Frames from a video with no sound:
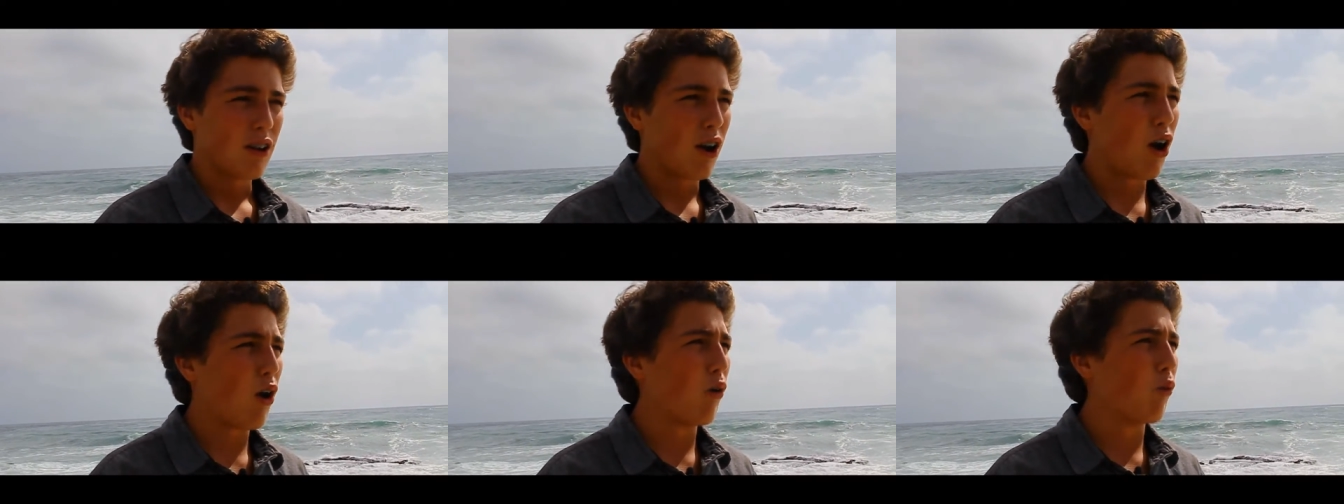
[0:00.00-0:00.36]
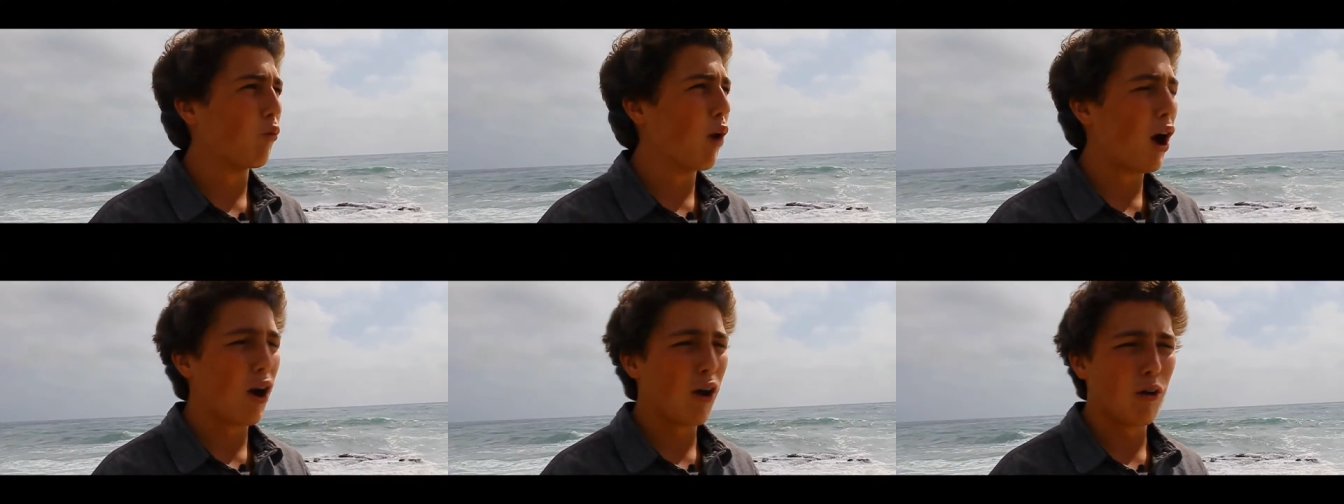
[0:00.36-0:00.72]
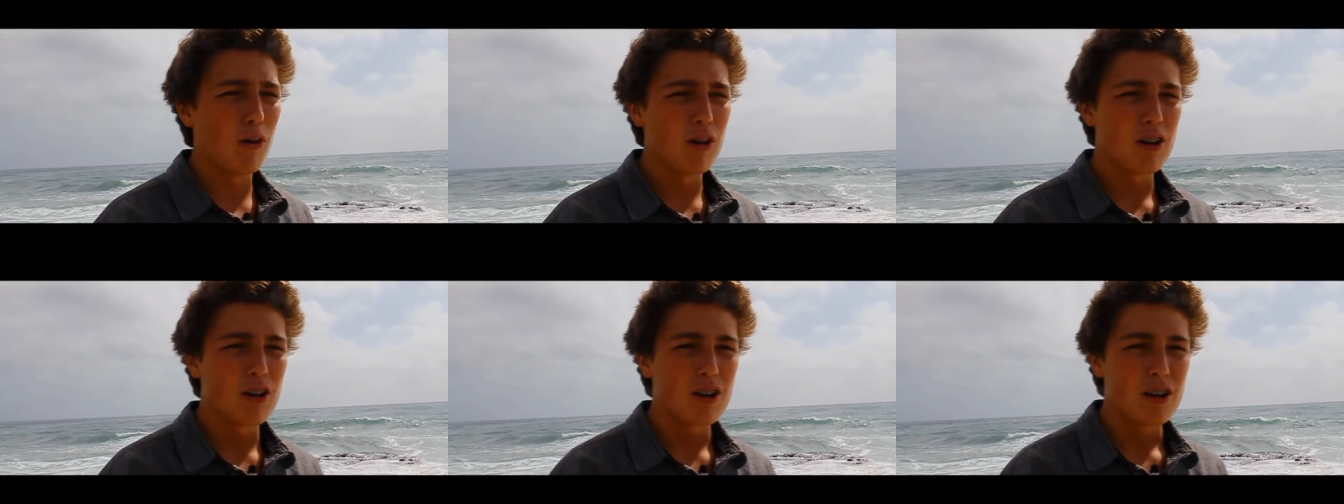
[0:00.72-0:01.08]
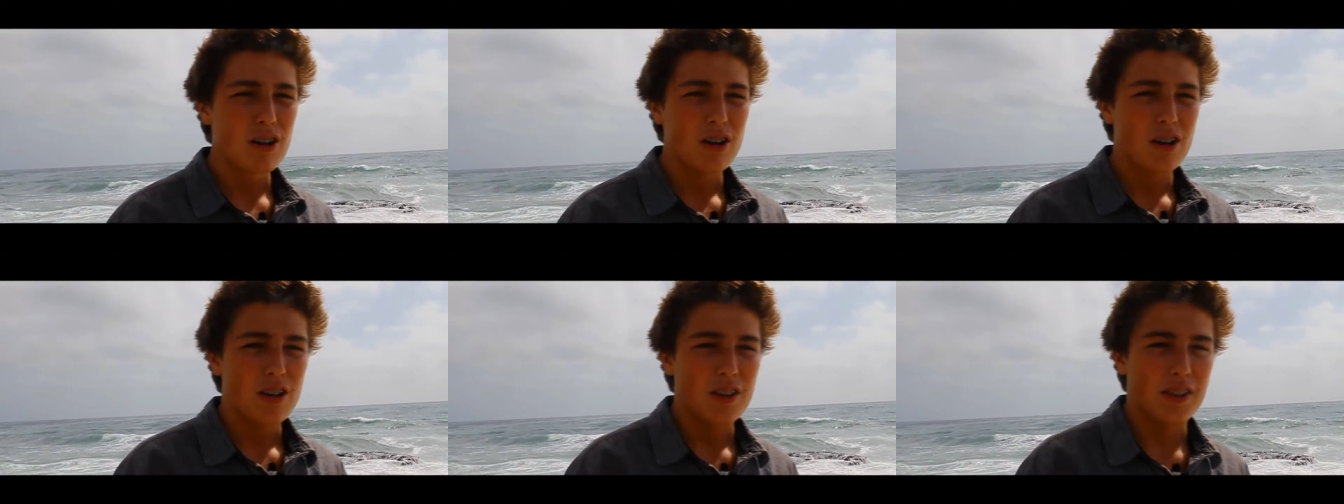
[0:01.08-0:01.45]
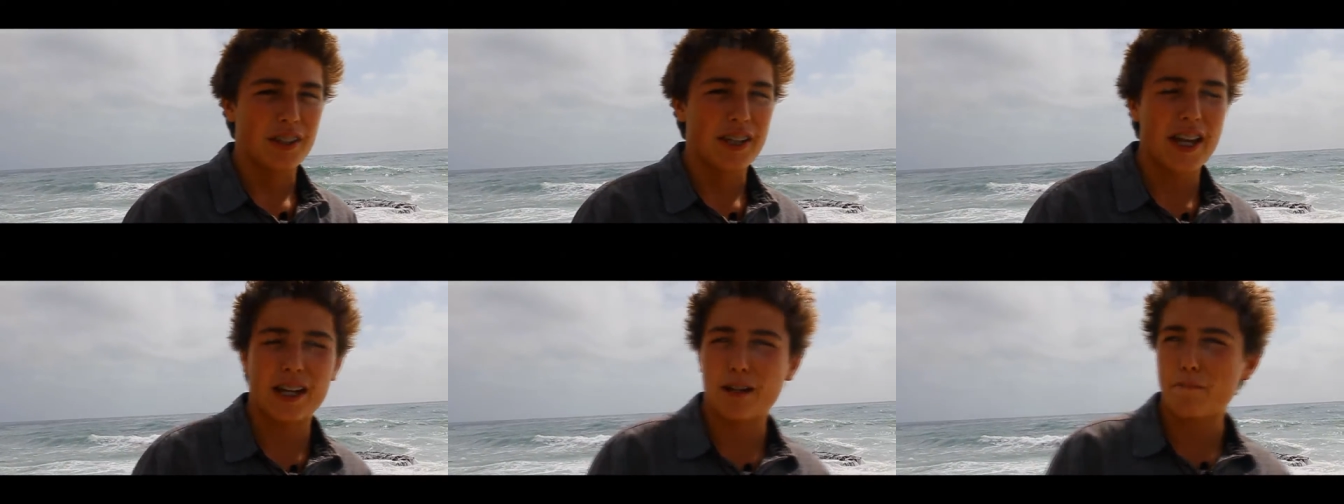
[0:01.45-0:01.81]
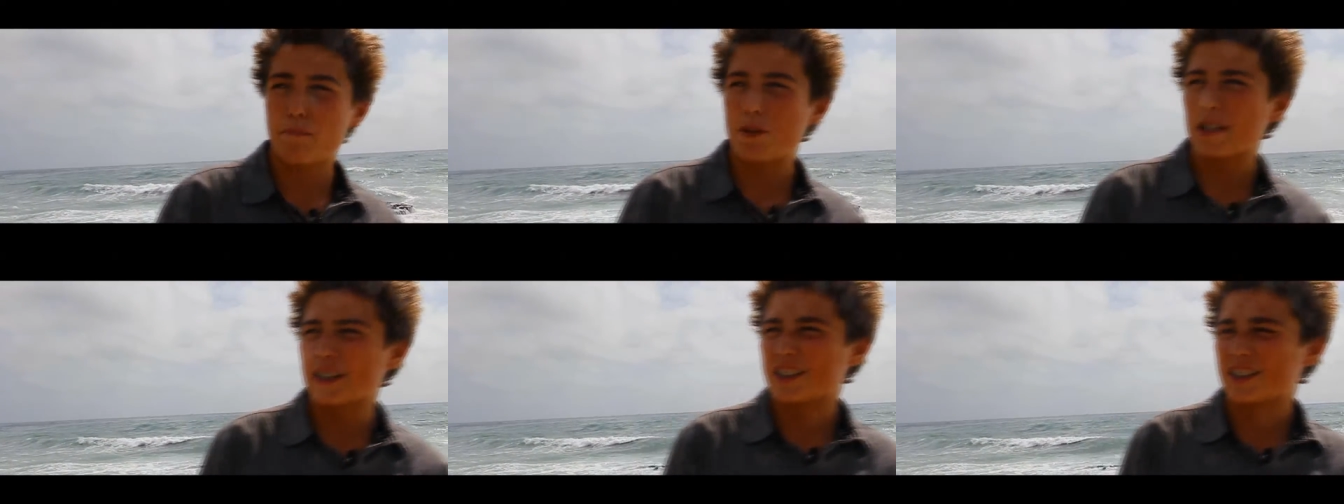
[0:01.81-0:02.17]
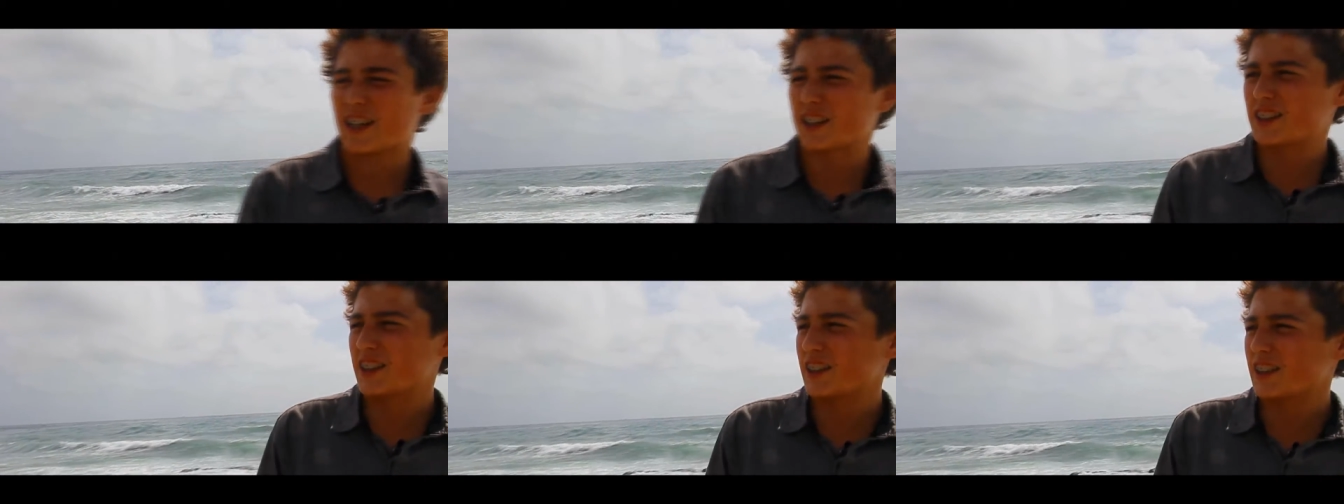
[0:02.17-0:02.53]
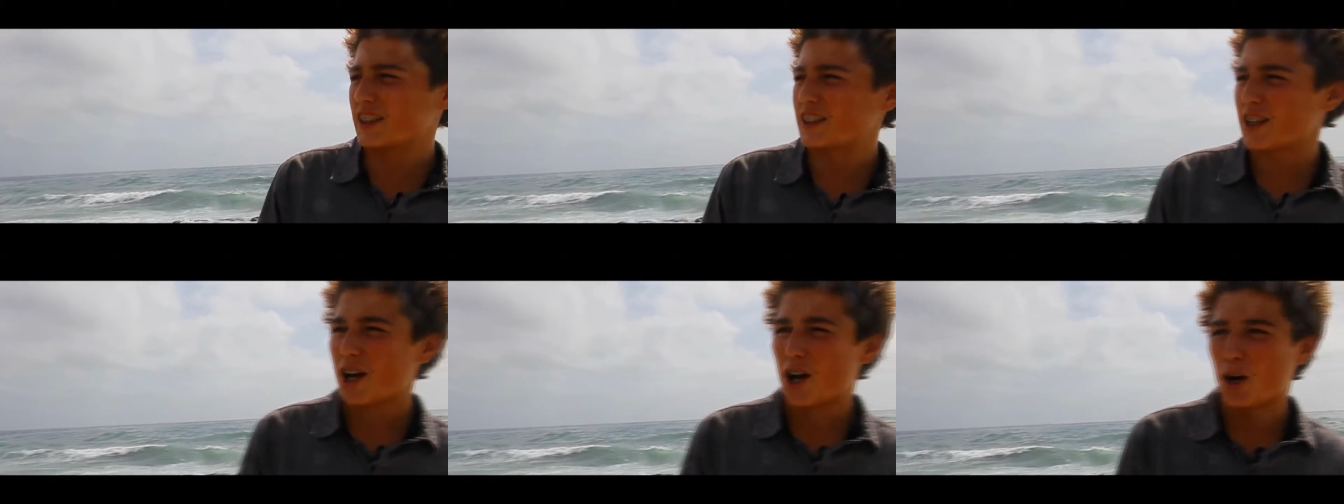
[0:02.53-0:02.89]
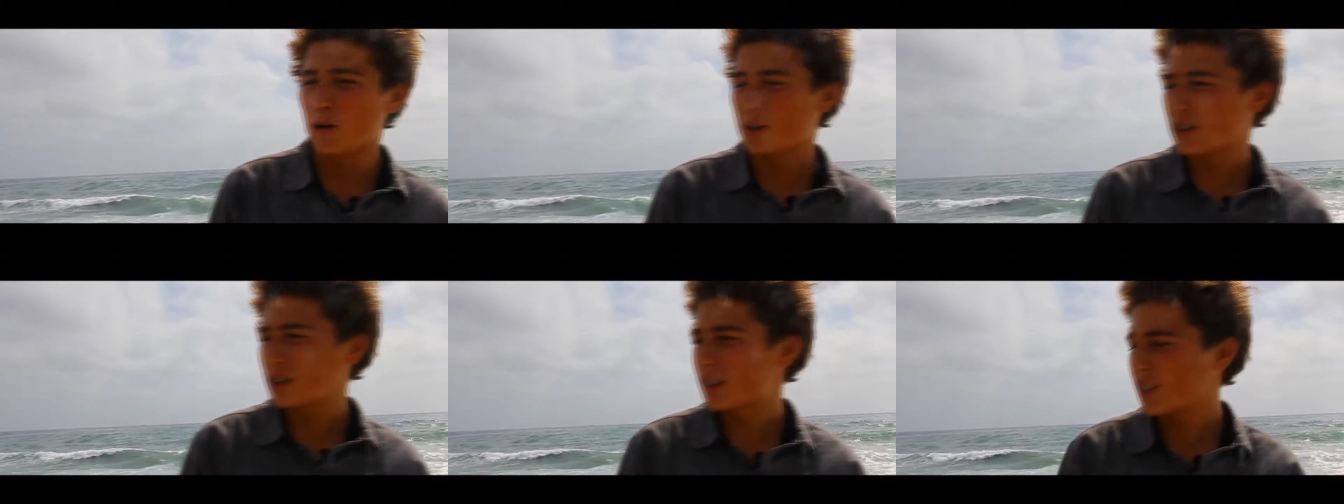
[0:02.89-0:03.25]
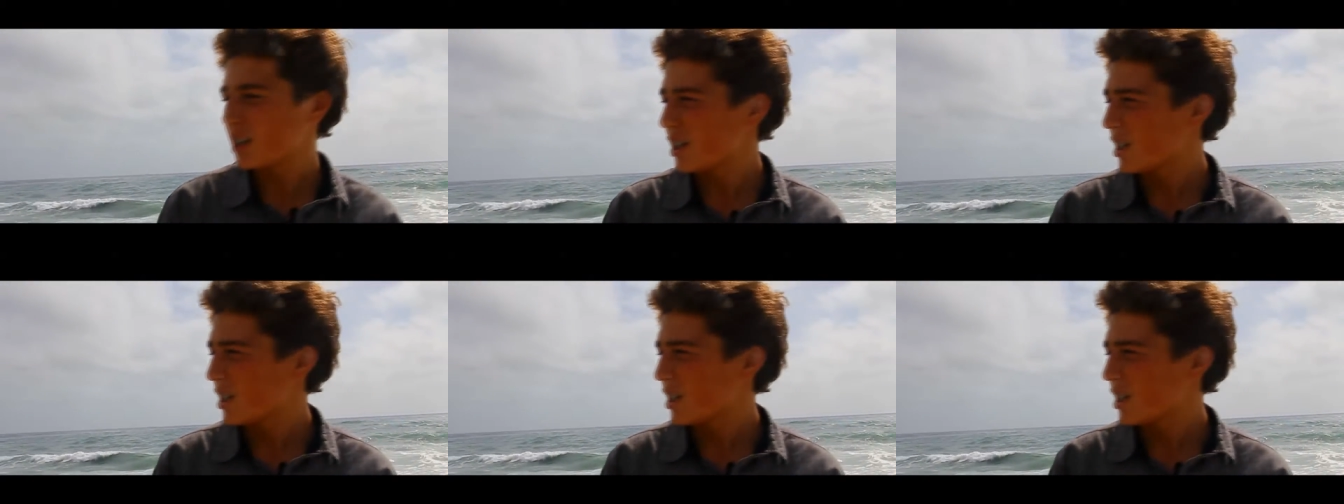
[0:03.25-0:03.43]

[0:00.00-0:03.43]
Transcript: Oh, woe! The canopy is dust and stones.